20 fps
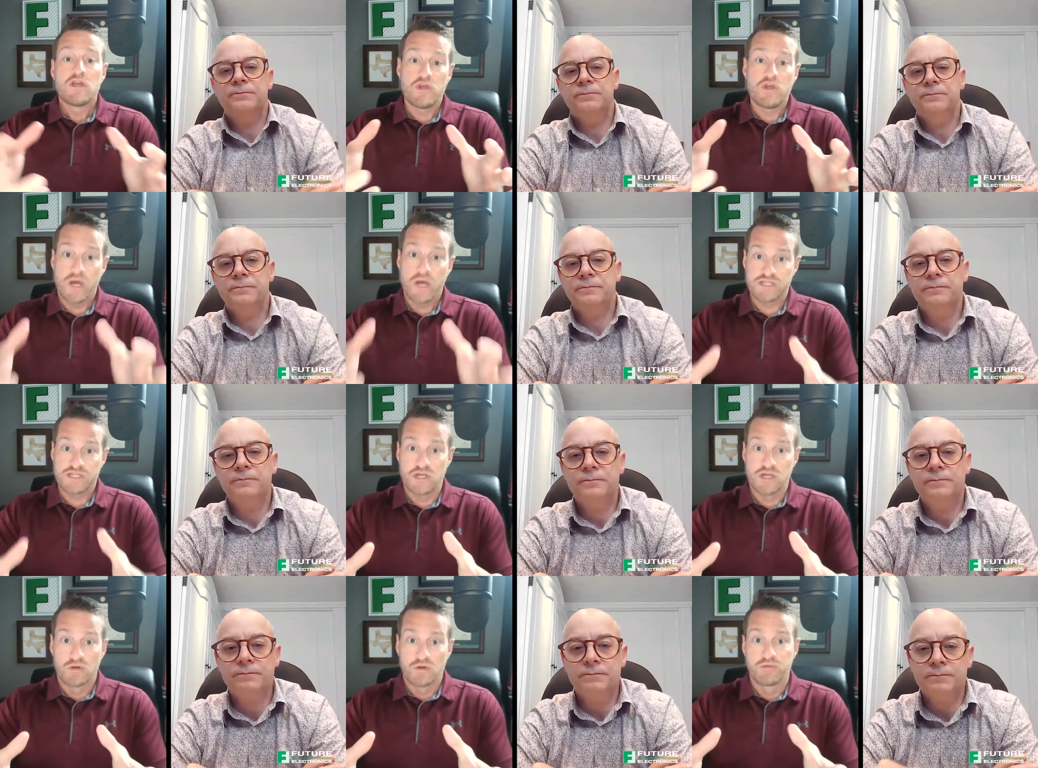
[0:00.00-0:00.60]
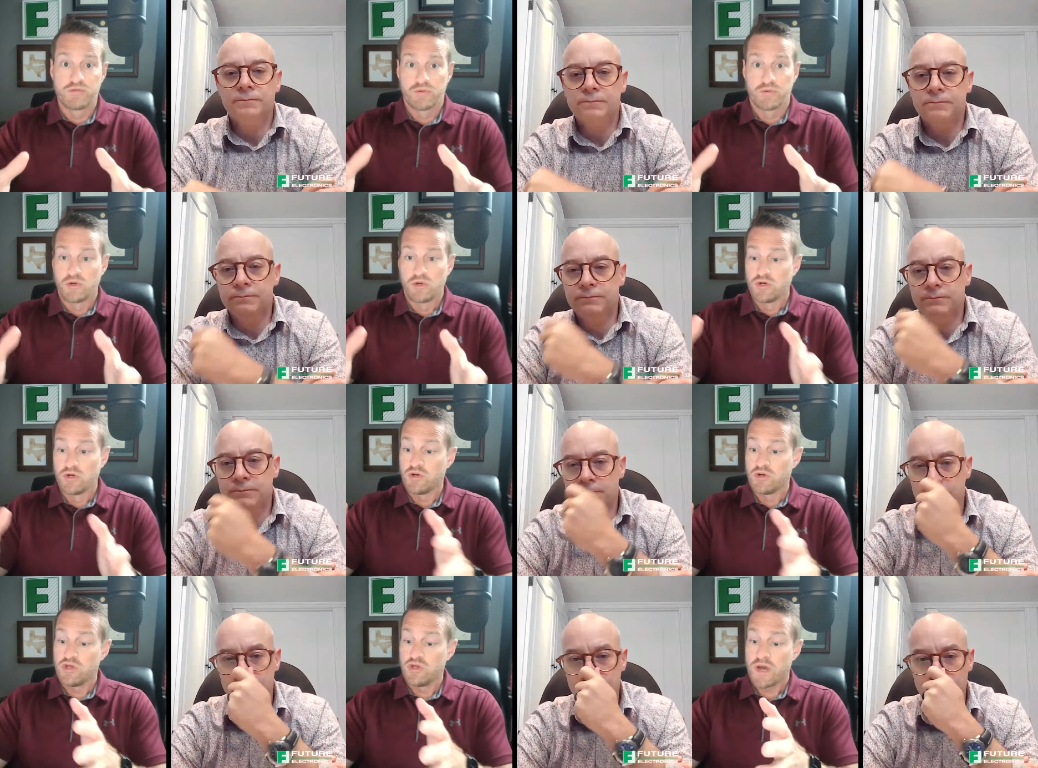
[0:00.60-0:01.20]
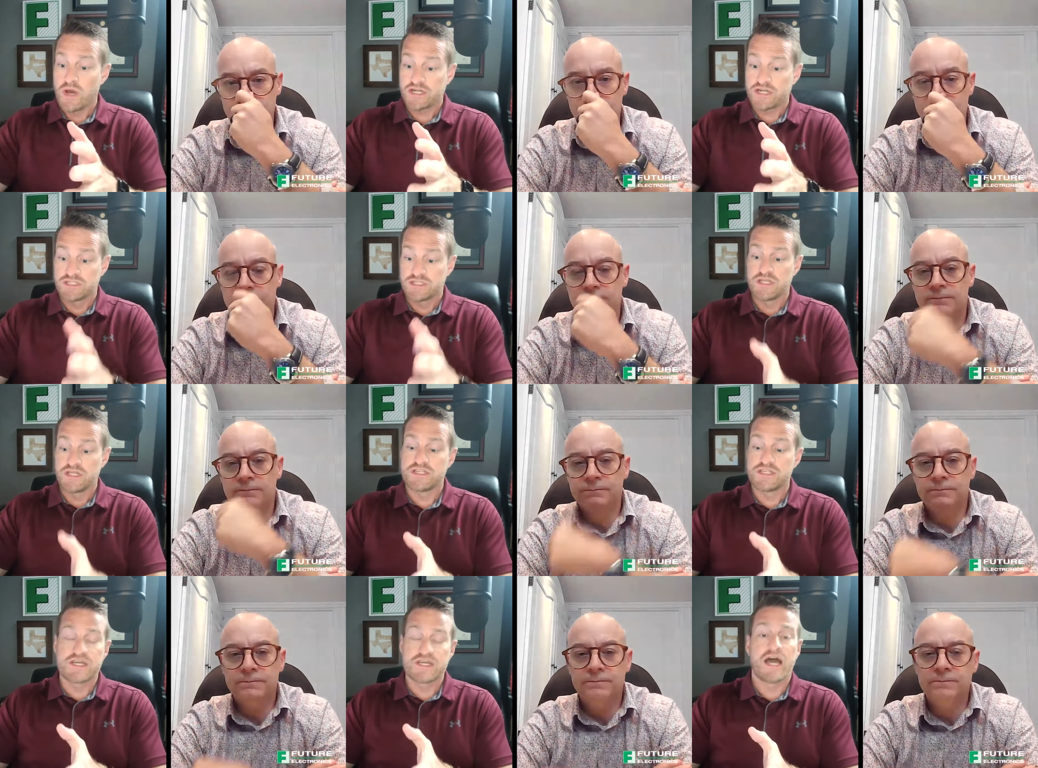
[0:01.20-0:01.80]
Speaker 1: You guys go through, you
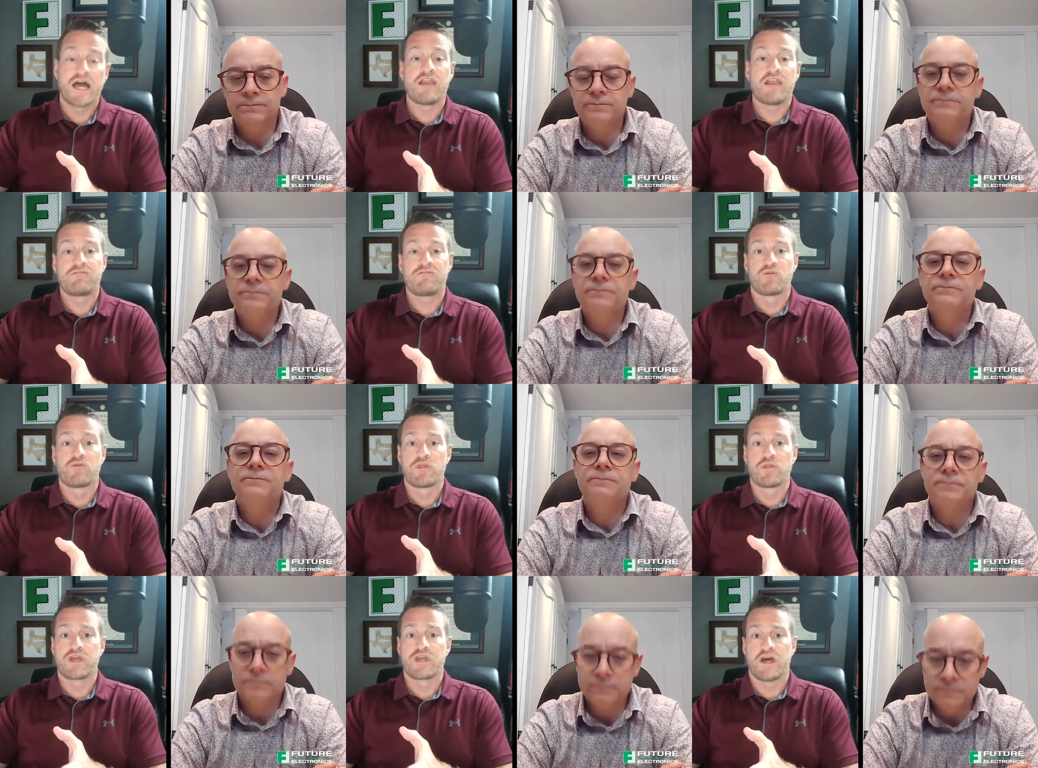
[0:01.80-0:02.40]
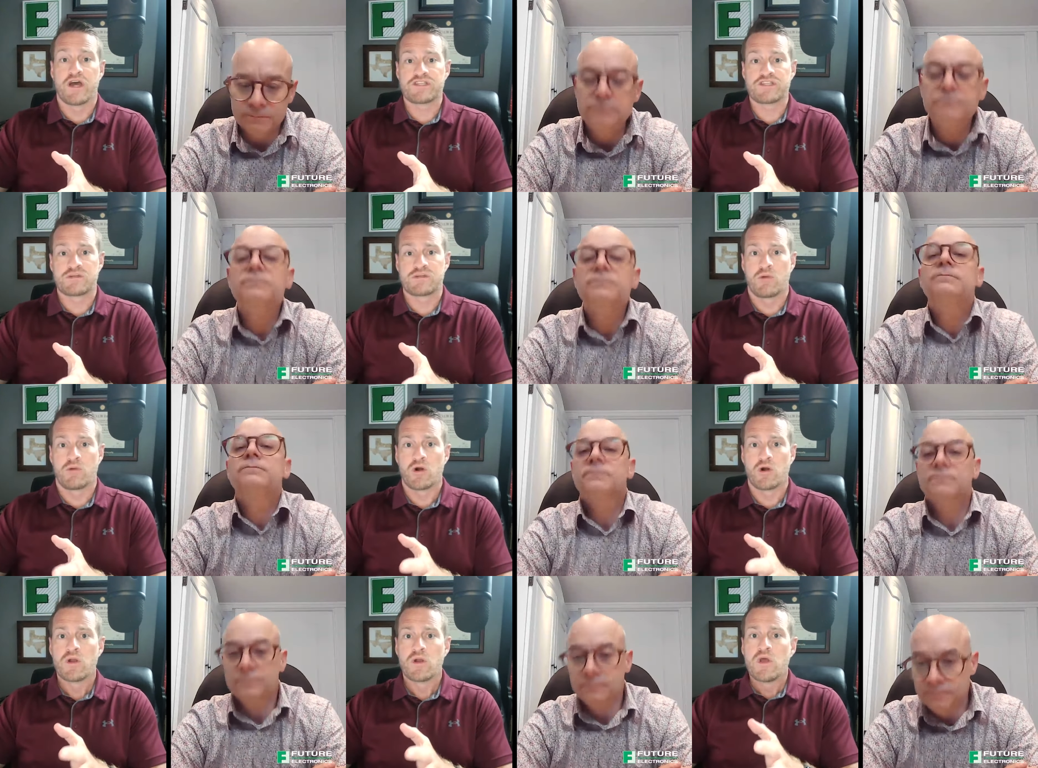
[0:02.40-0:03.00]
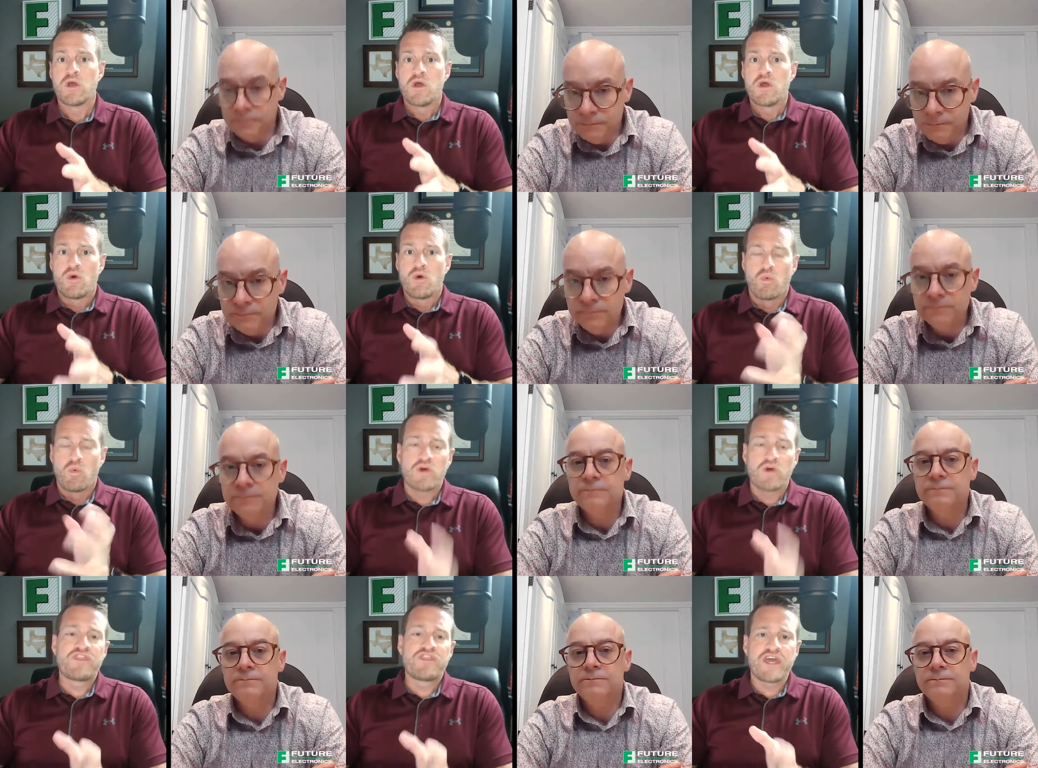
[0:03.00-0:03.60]
actually design it for the customer.
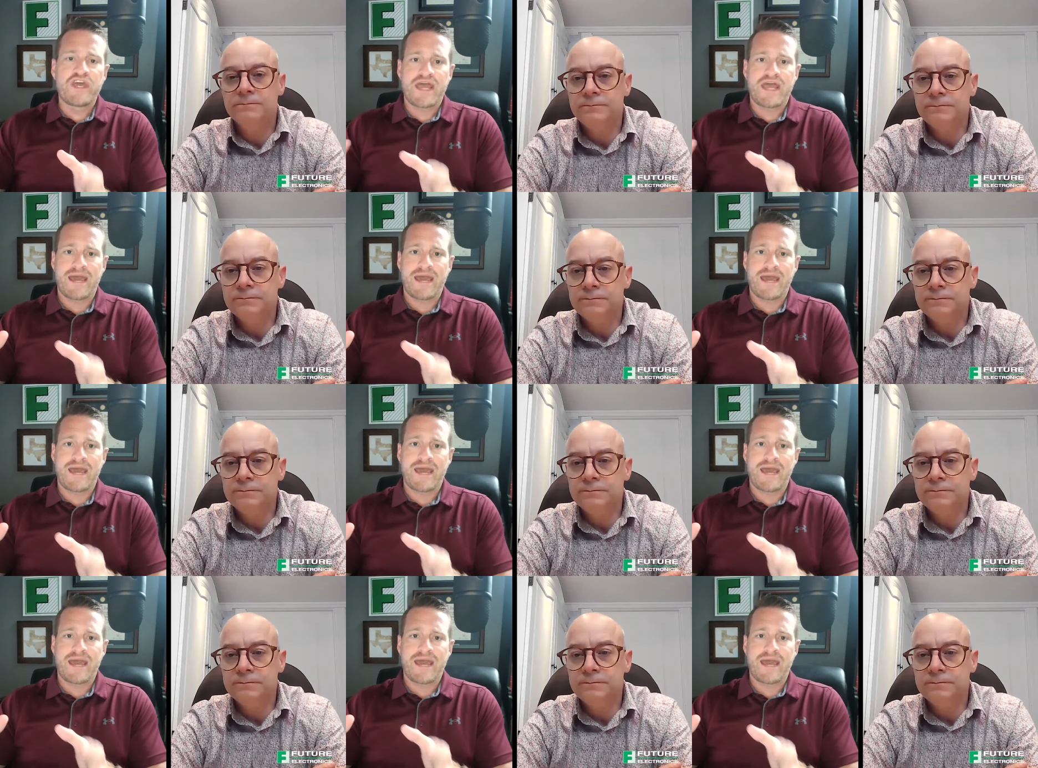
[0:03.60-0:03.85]
What